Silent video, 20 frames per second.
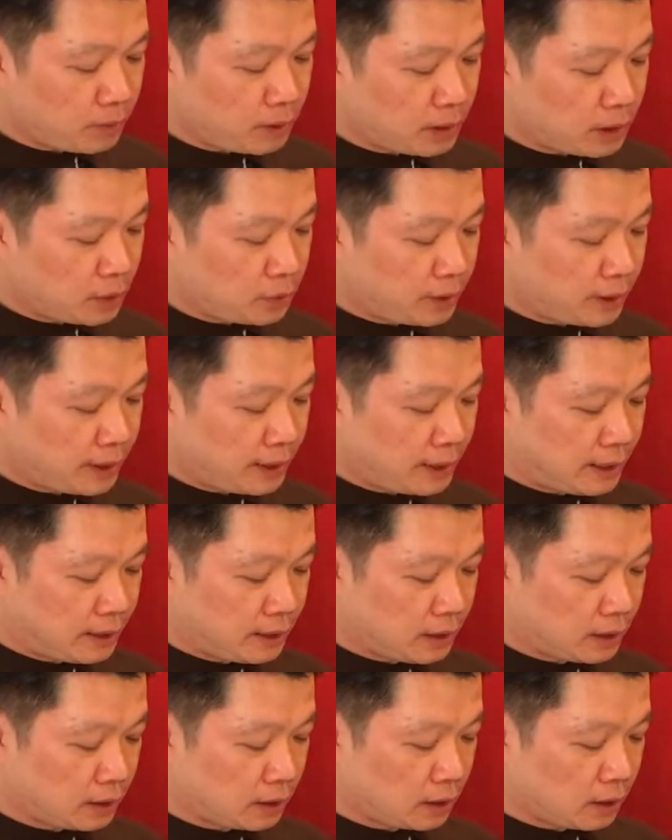No,
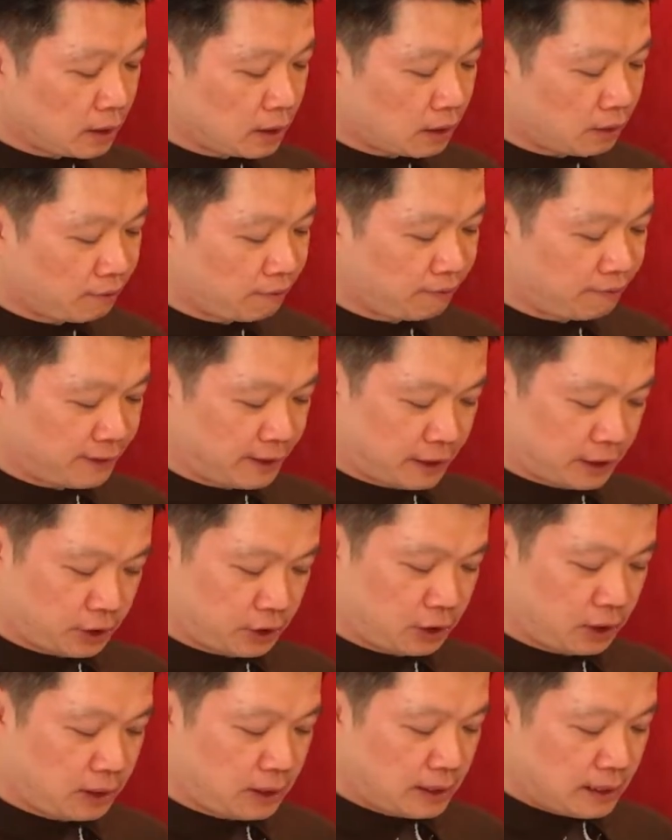in the long
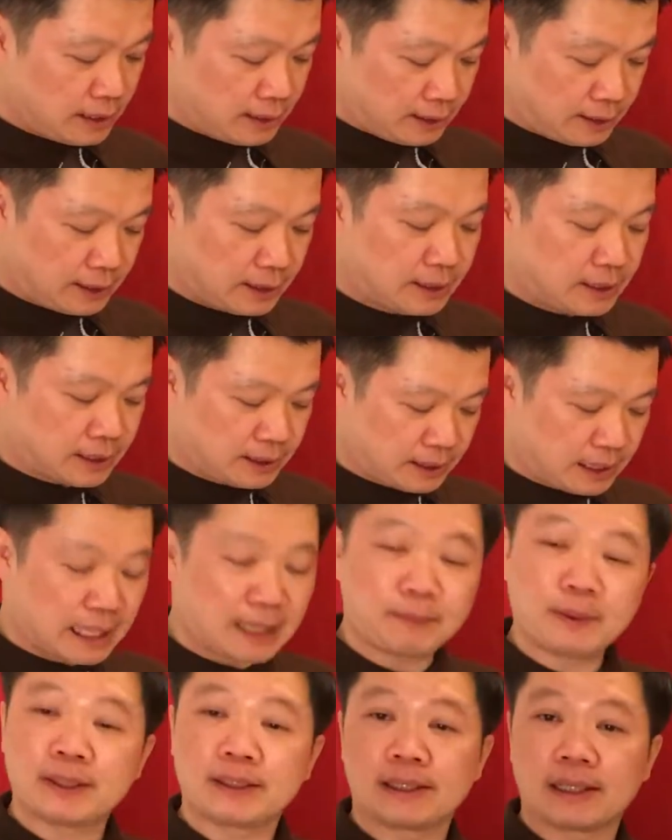finish. It does
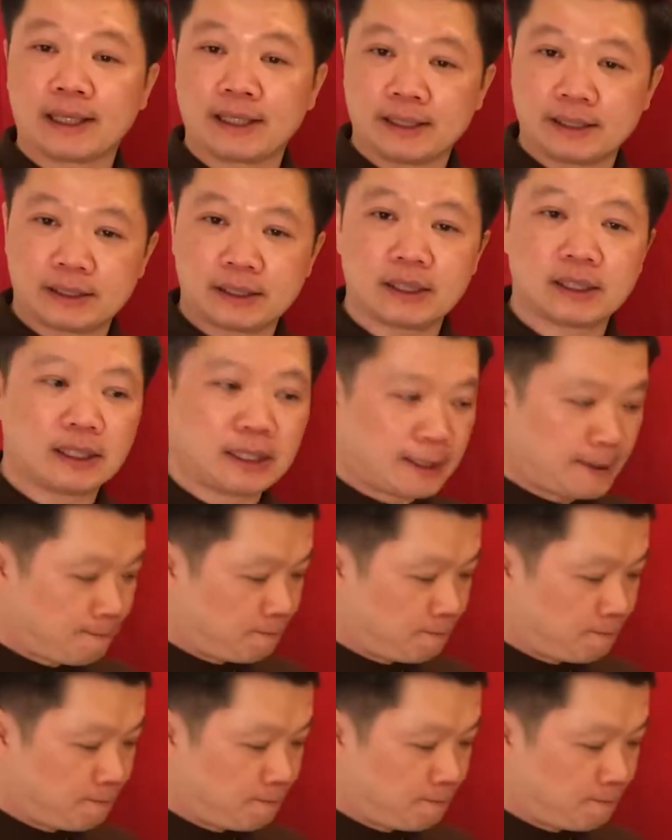have a nice